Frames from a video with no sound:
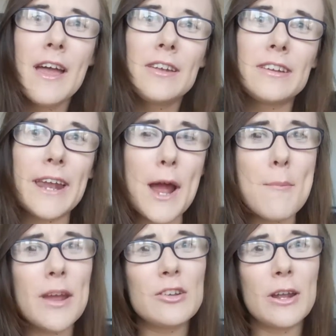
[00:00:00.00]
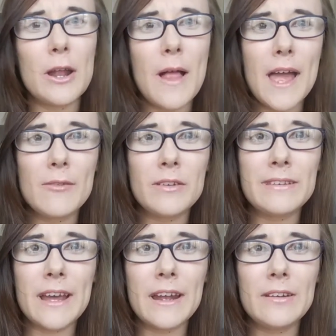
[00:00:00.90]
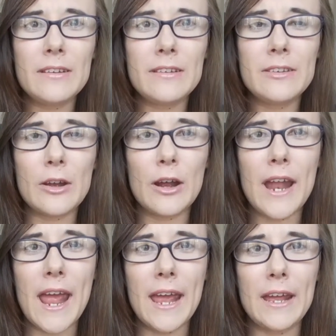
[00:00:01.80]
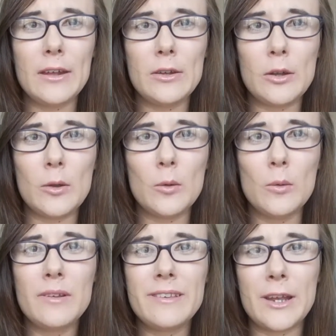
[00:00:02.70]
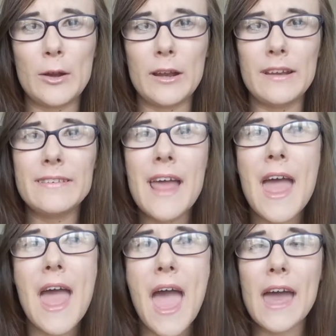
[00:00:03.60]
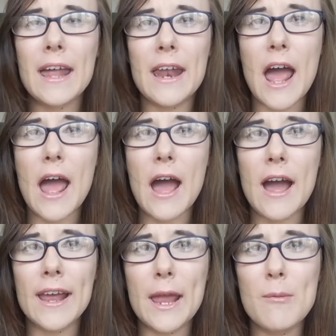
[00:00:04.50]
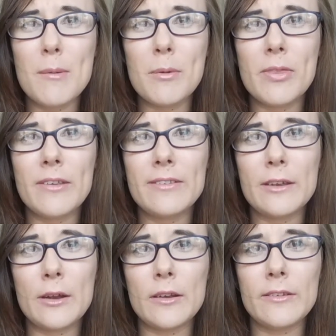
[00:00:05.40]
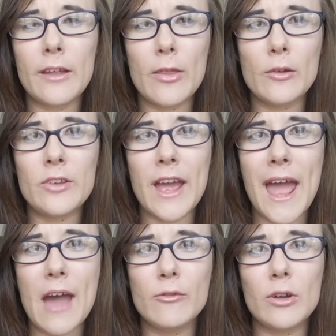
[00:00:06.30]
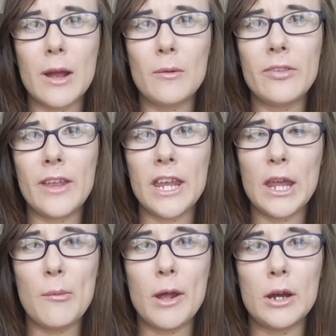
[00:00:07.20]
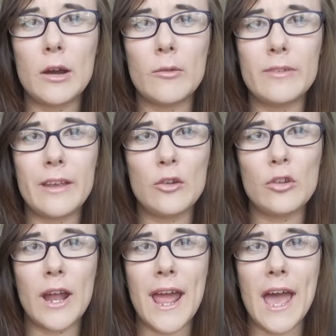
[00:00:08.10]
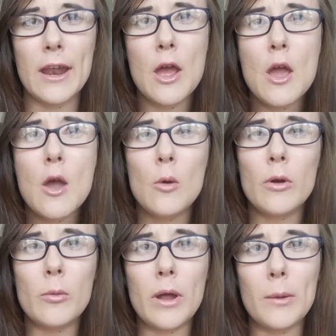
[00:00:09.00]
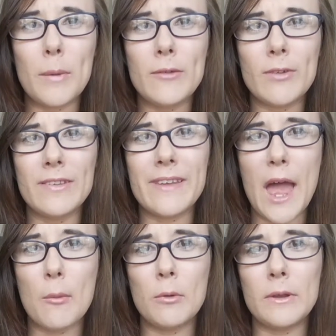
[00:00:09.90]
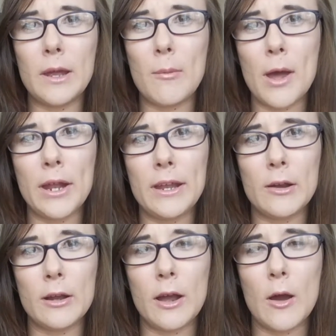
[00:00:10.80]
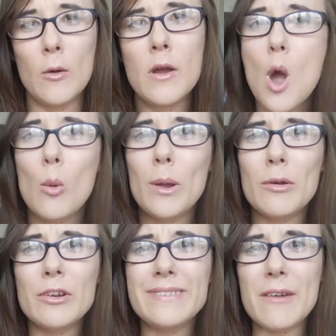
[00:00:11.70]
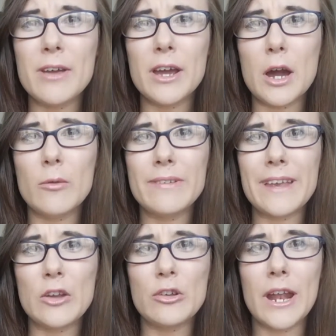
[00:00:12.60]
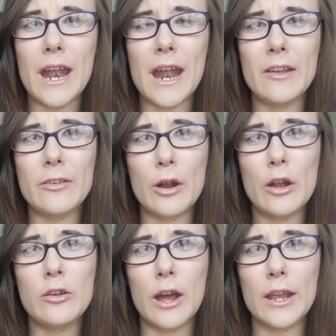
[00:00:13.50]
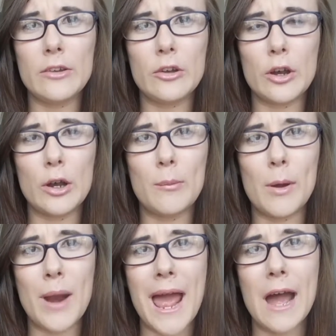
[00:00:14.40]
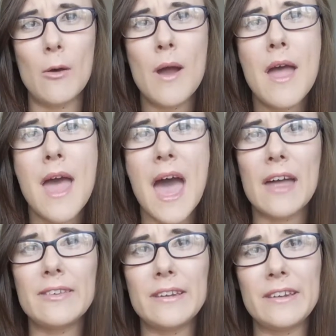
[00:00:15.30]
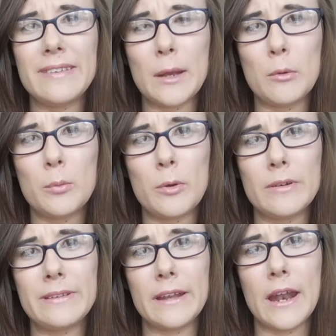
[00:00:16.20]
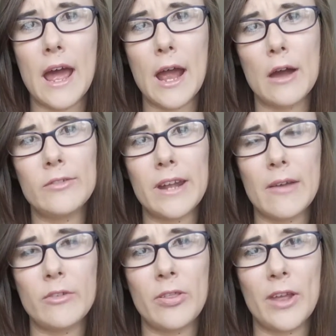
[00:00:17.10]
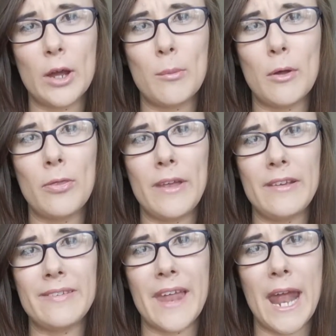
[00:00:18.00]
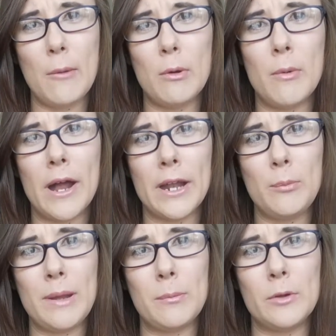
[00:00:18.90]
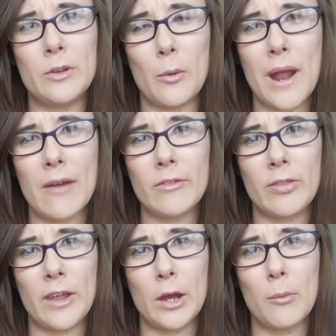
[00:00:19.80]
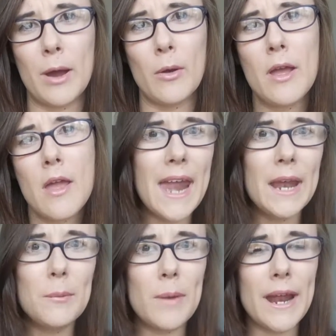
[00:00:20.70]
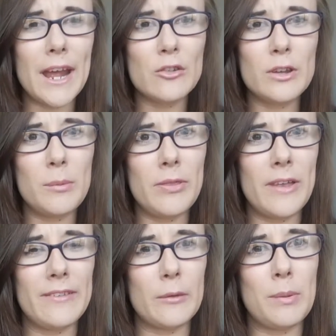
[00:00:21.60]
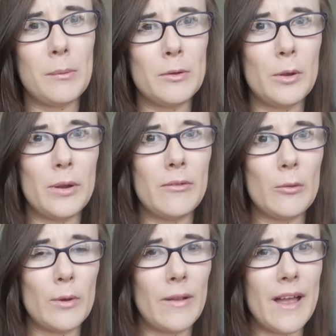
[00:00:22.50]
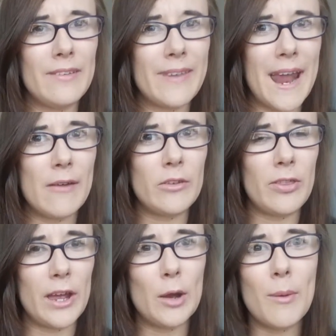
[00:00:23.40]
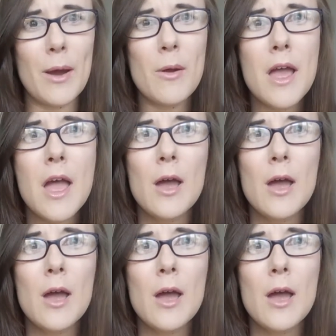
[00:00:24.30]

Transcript: Today on my channel I have decided to start a new series, and I came up with this series the other day after I was thinking about a conversation I had with one of my friends, Emily, about a year ago. We were just having a conversation and I started talking to her about how as a disabled person I often have to think about things that able-bodied people don't have to think about, and it might actually be things that people don't even realize that I have to think about.